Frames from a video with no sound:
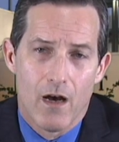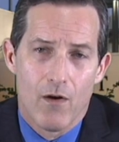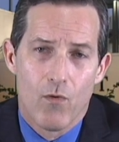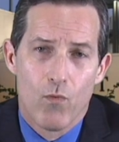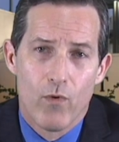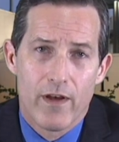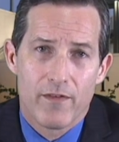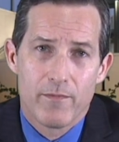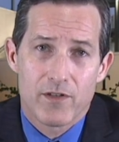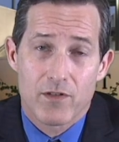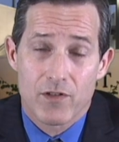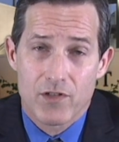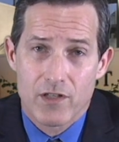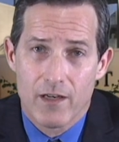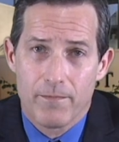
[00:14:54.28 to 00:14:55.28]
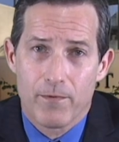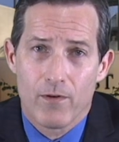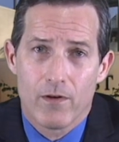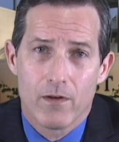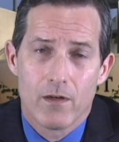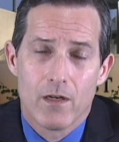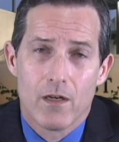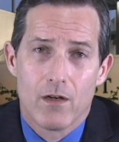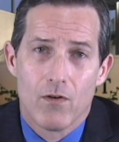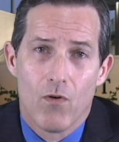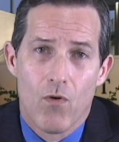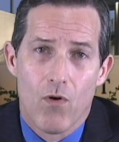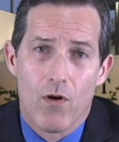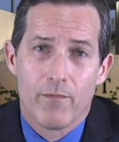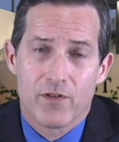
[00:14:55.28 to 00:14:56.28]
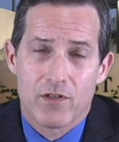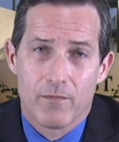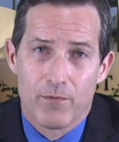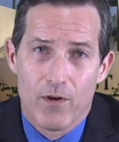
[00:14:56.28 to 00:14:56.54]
with Mr. Sipper or Mr.